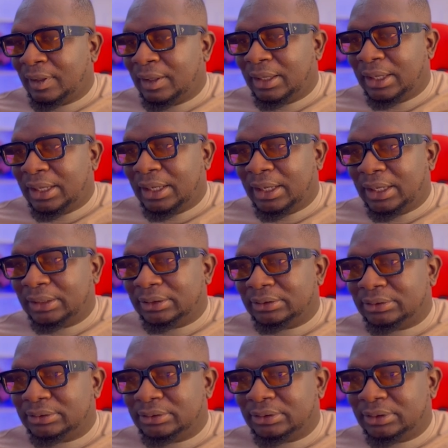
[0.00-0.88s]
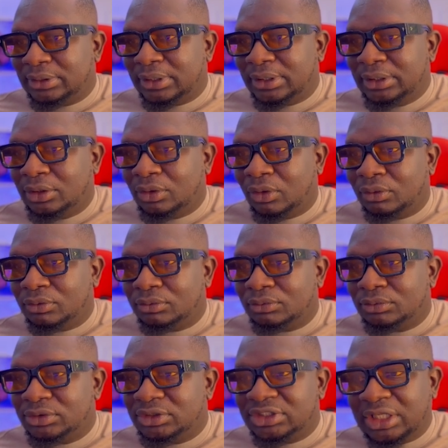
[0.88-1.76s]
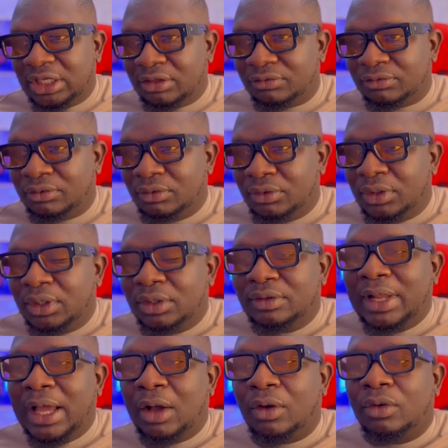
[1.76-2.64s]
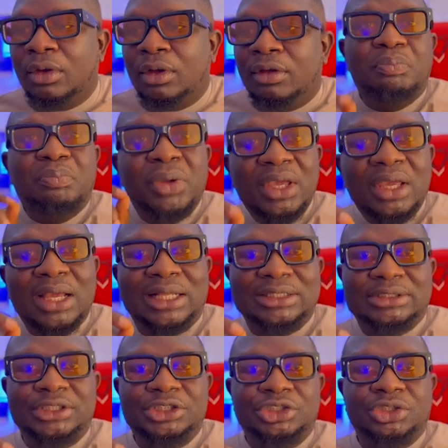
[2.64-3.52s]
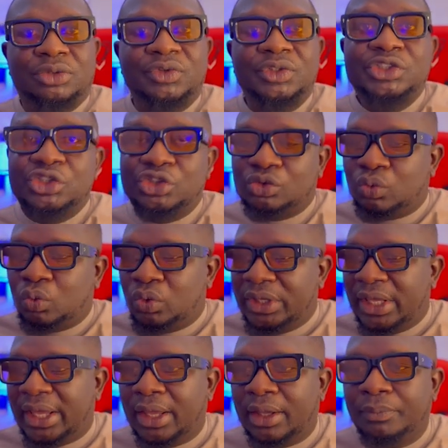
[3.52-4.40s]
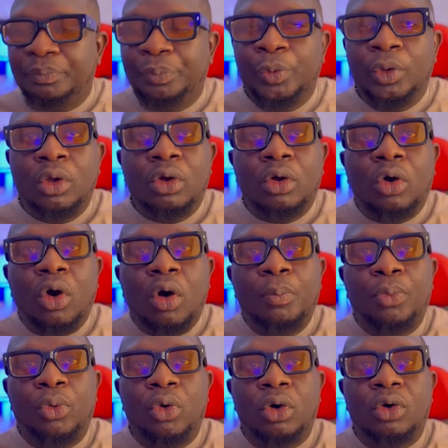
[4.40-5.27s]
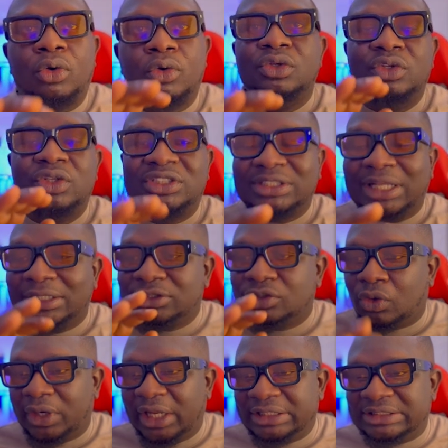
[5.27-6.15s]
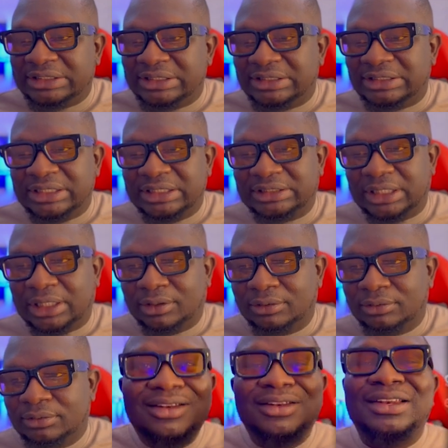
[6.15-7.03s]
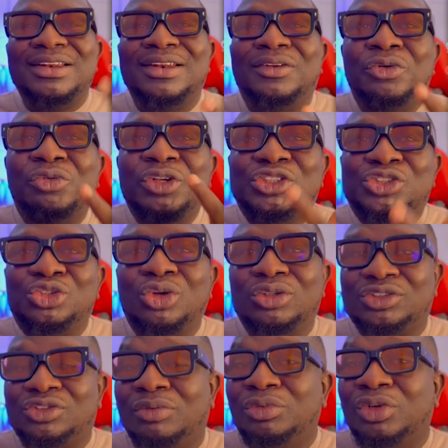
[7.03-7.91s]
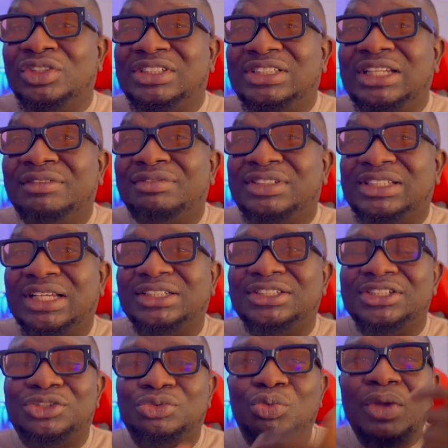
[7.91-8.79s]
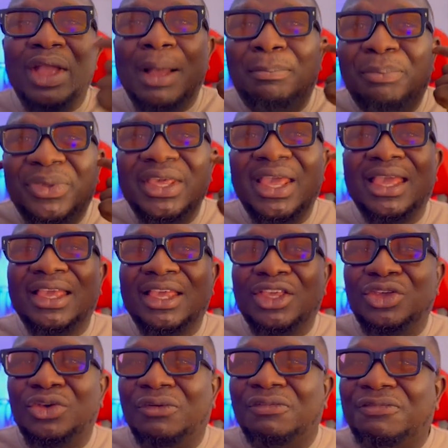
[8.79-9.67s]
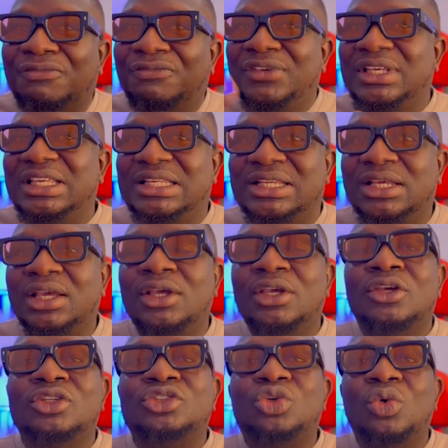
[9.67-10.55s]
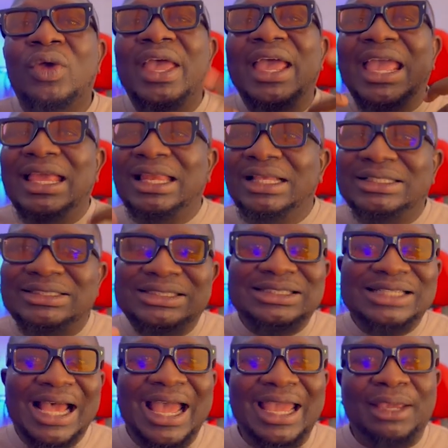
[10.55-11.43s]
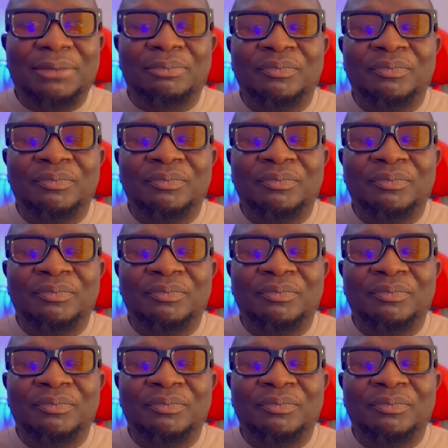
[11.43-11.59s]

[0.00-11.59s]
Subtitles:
and click on save. Now pay attention. This is where Upwork starts collecting data. The results from your saved searches will appear in your feed. So anytime